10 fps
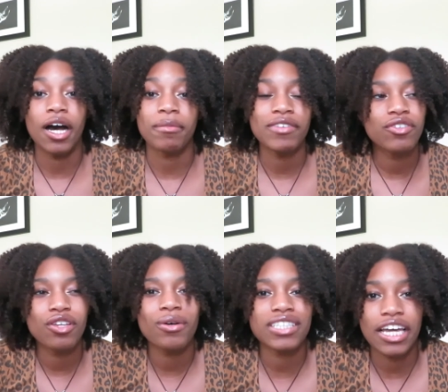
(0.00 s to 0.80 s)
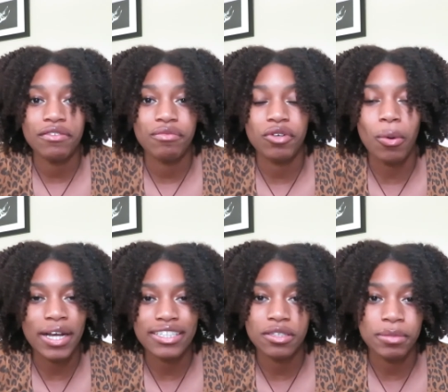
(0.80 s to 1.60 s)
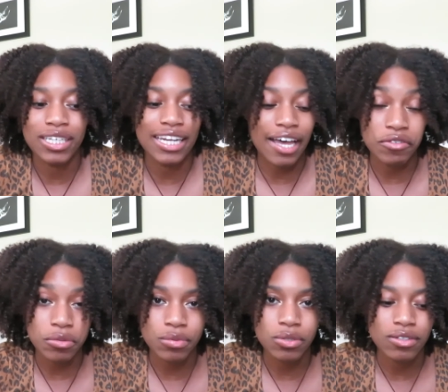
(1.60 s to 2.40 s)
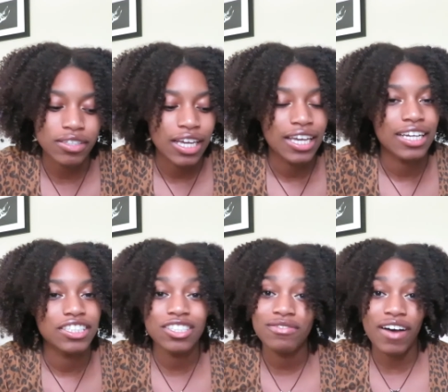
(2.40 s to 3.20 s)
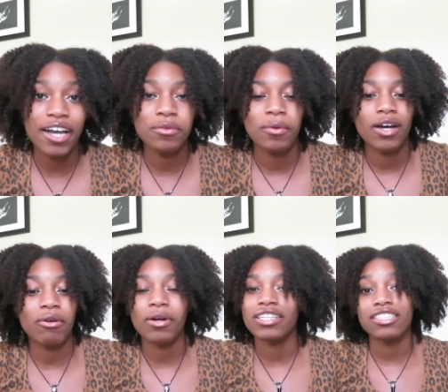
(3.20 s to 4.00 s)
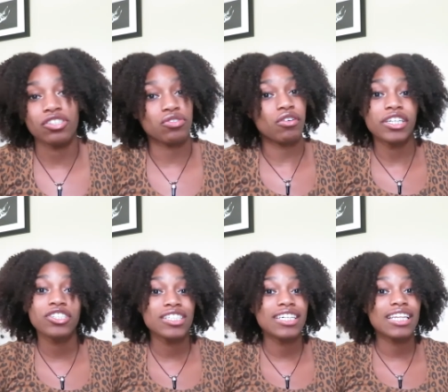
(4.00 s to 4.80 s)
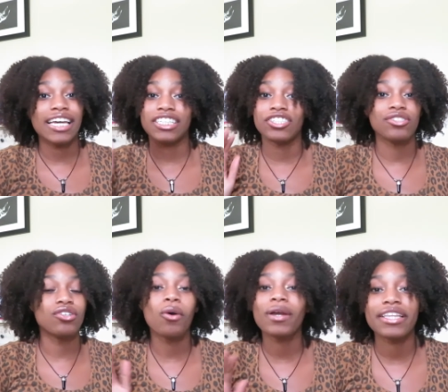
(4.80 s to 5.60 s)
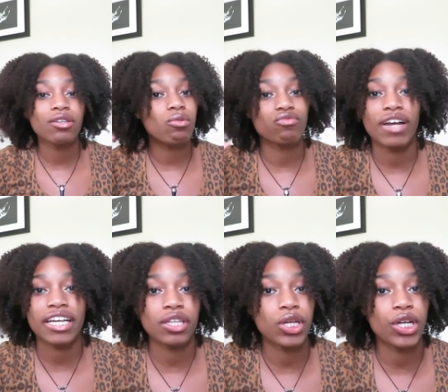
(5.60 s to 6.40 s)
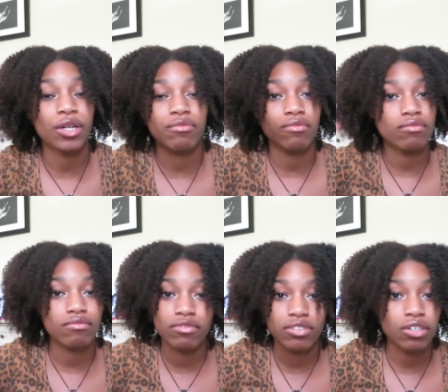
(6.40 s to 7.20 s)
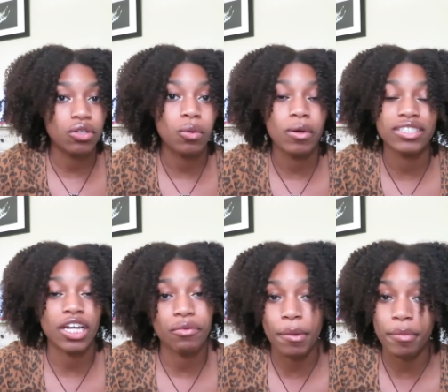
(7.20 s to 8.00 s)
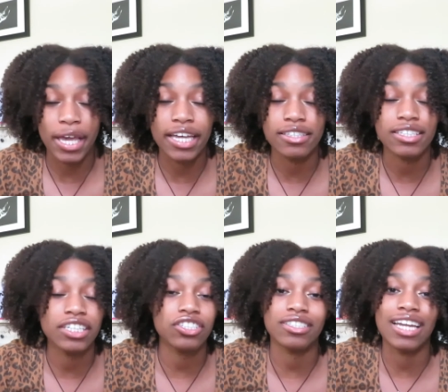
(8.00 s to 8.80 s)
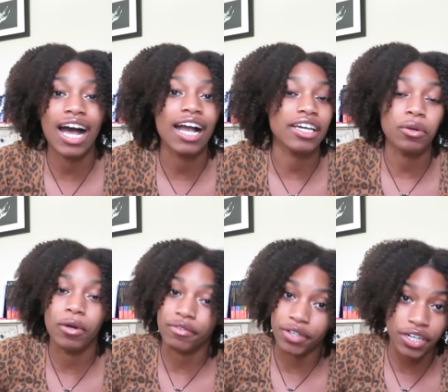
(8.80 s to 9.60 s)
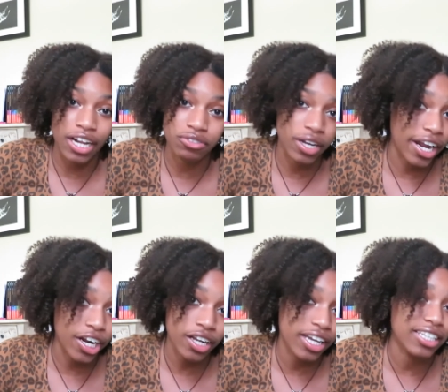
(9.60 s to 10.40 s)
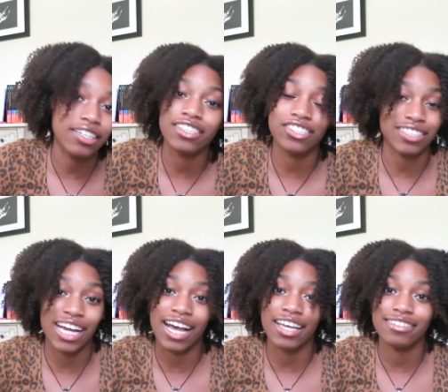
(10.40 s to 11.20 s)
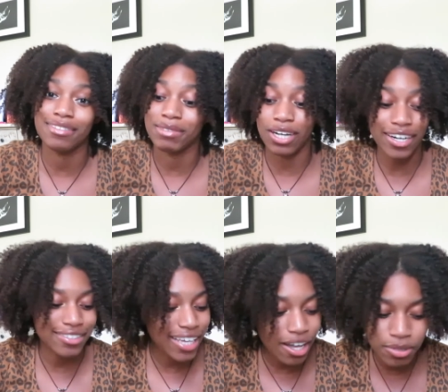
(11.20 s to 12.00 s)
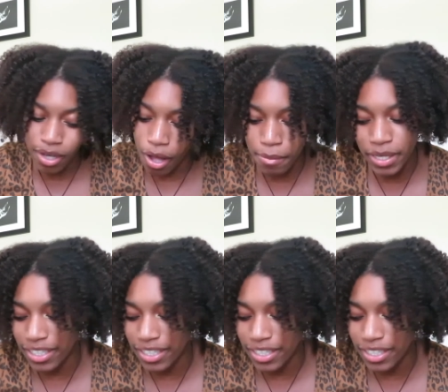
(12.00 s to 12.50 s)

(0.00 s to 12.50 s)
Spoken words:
Even though it's kind of going to be inevitable, just find one, or at least a scrunchie. Like, just don't get those regular circle ones that are rubber bands. That's just not gonna work for your natural hair. It's just not. Sorry to tell y'all.